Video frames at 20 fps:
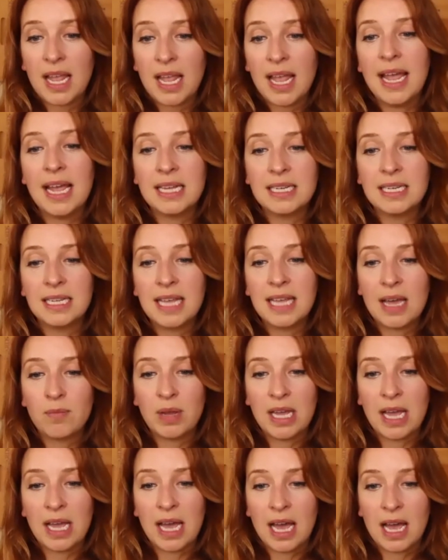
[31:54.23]
And then we
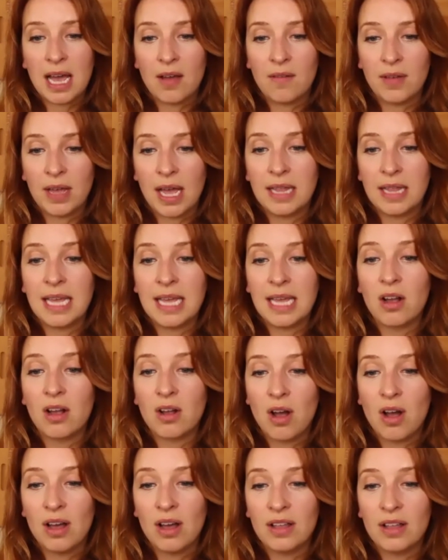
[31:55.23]
have, and the
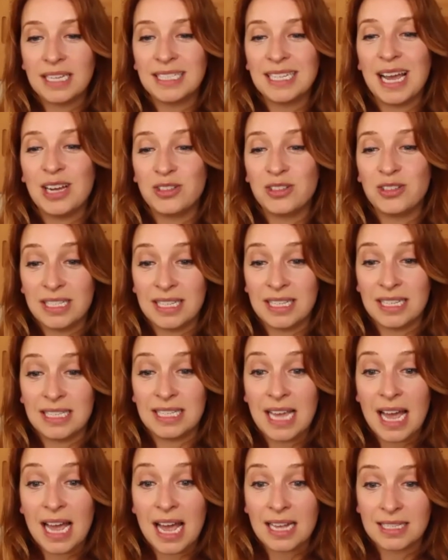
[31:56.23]
alcohol that dehydrates us.
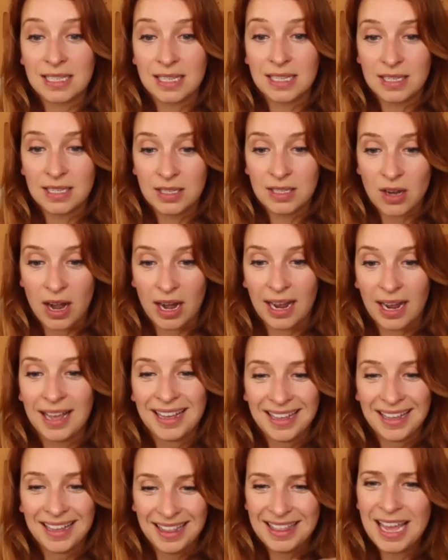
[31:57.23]
Yes, sorry.
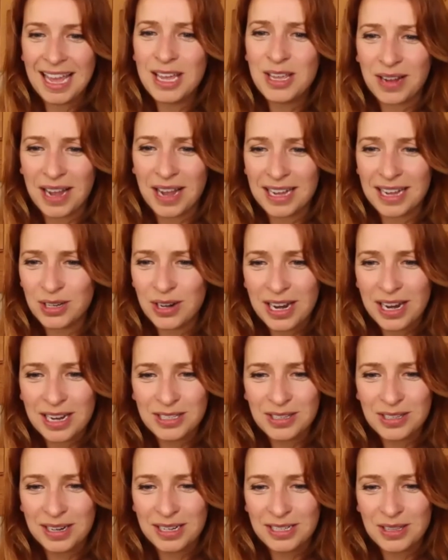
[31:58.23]
Thank you guys, you're
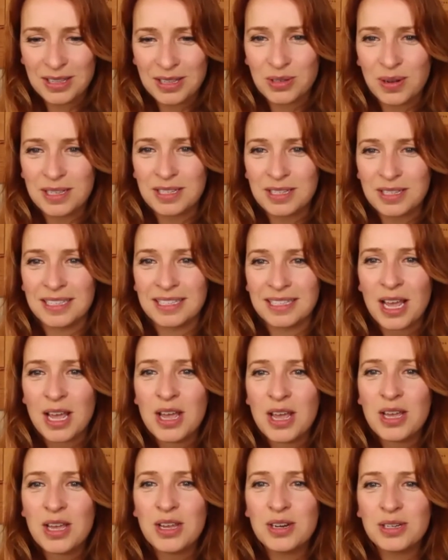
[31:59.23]
answering each other's questions.
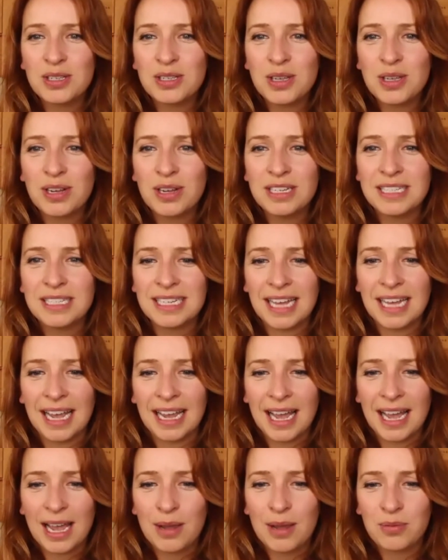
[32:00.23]
You're so good today,
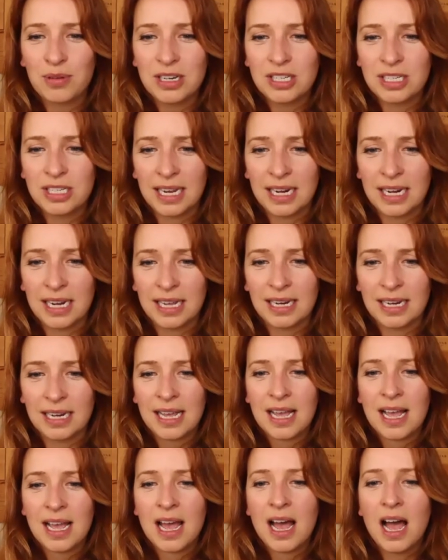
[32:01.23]
I appreciate it.
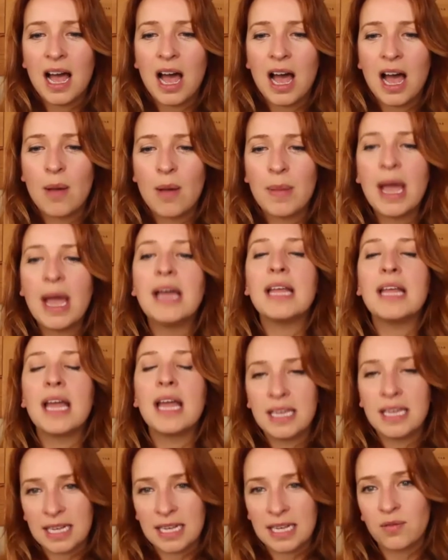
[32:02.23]
And
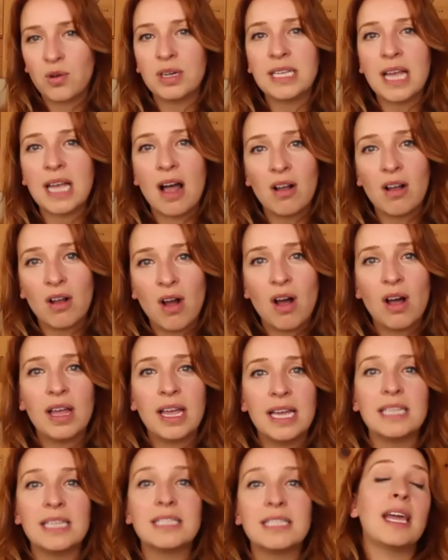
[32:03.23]
yes, of course, alcohol
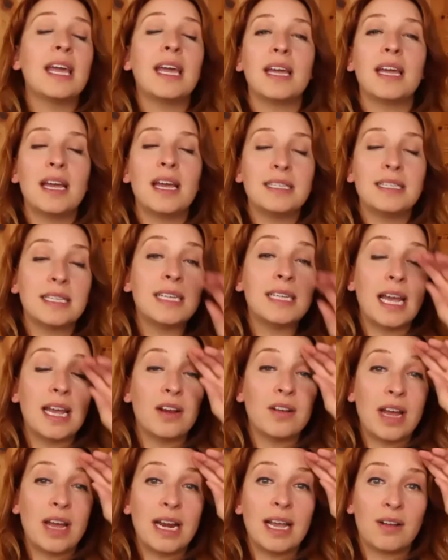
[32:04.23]
is a
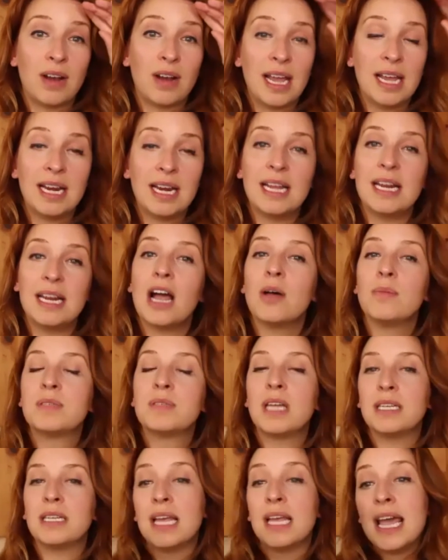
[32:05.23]
diuretic, right? It helps
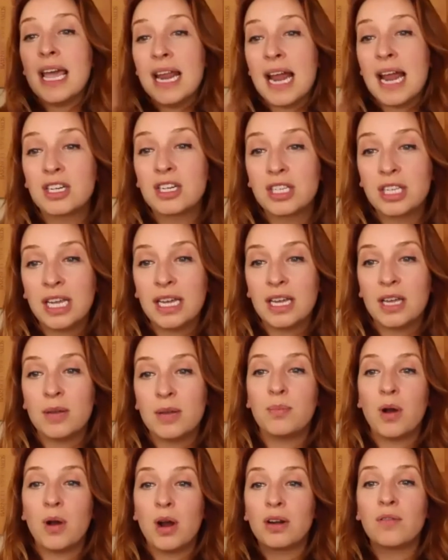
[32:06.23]
us, it actually,
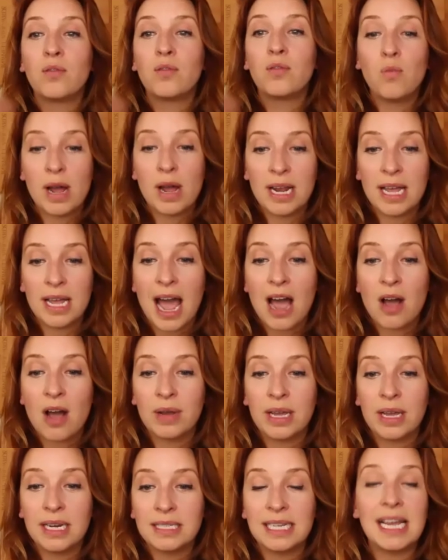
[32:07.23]
part of how
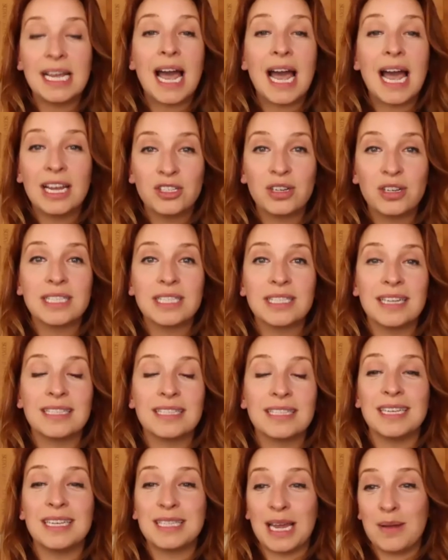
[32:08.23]
it dehydrates us
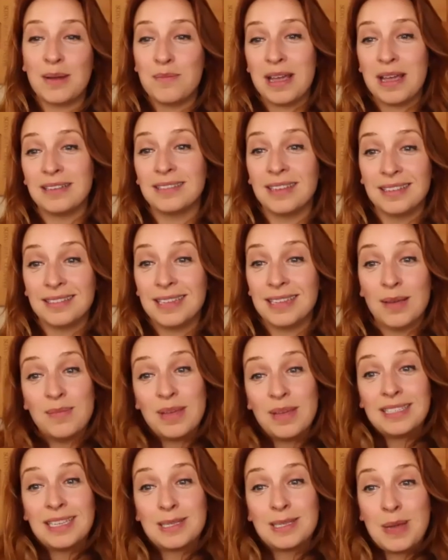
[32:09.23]
is that it makes us
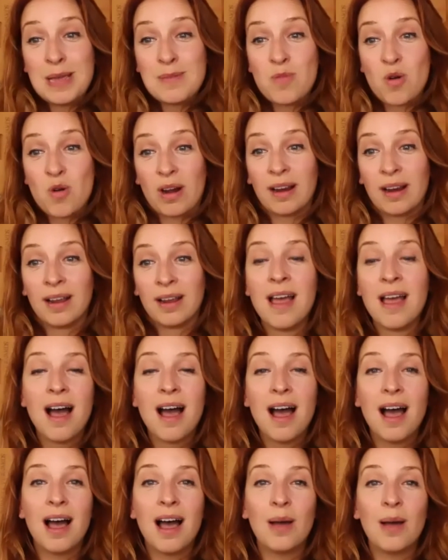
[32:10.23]
pee more.
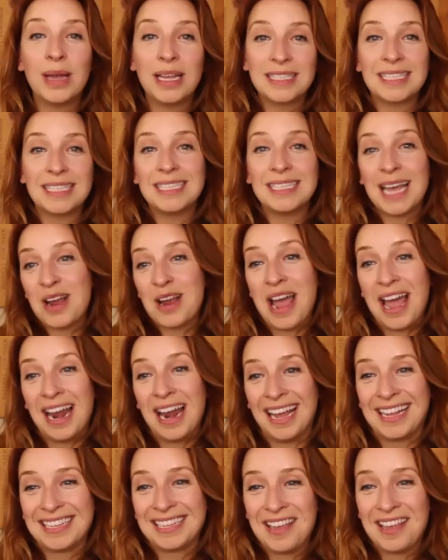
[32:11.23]
It's a
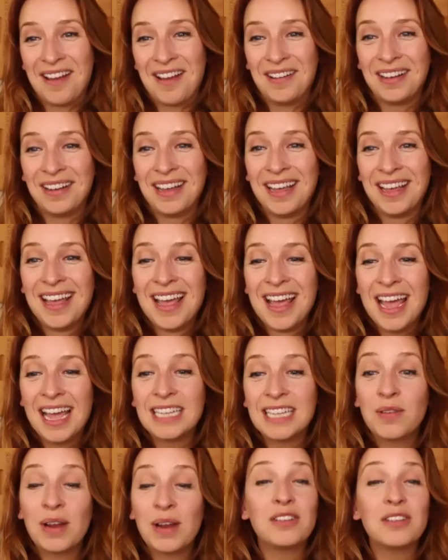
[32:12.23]
diuretic, so
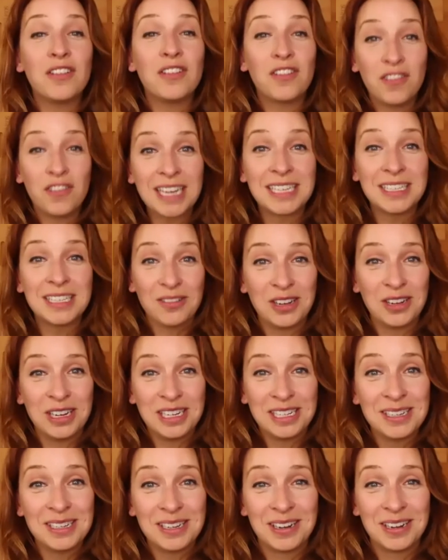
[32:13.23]
it's a rather effective one
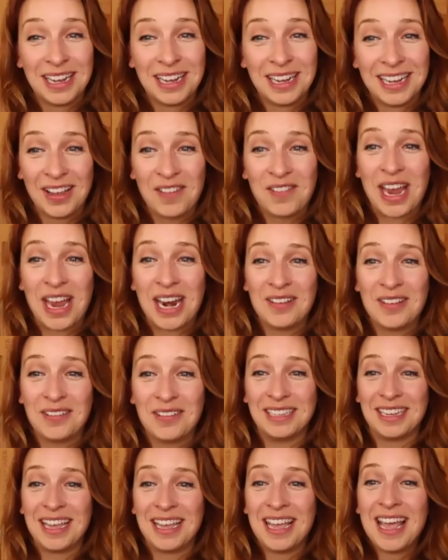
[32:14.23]
too, if
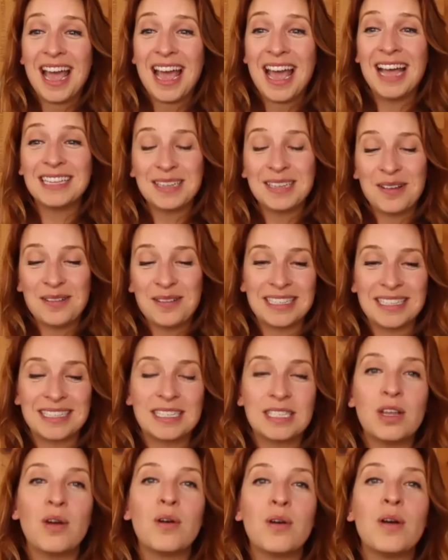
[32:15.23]
anyone has noticed.
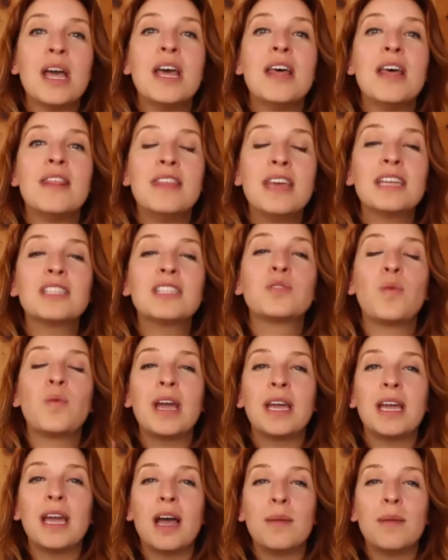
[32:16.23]
So that's
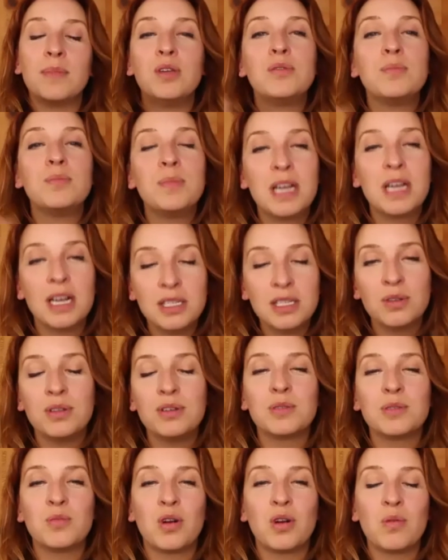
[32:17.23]
why, because you
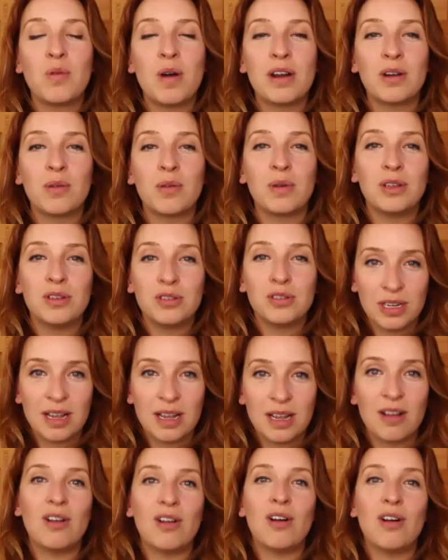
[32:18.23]
lose more water when you drink
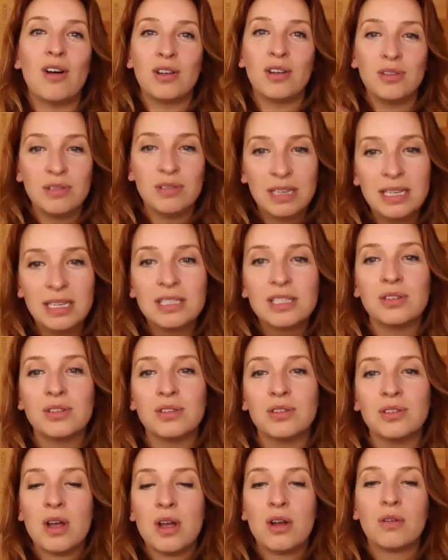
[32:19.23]
alcohol, you need
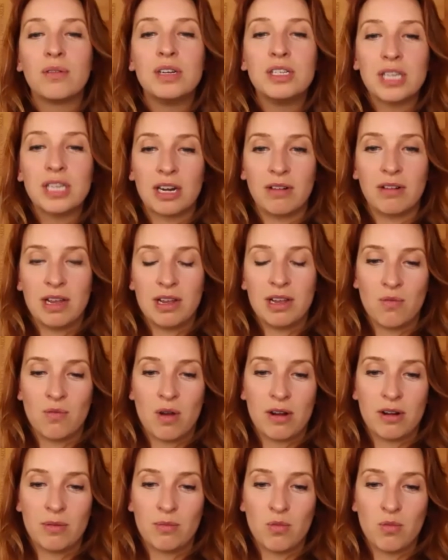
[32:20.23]
to regenerate your
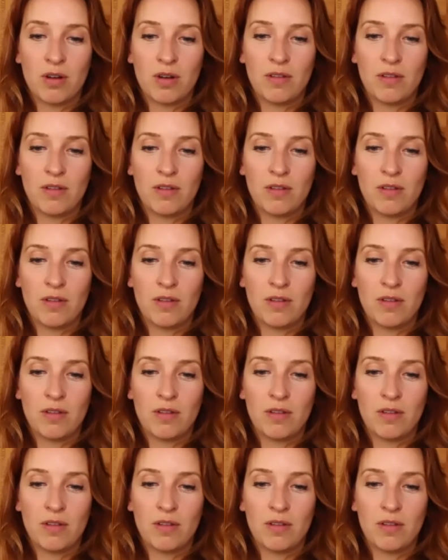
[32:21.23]
water more for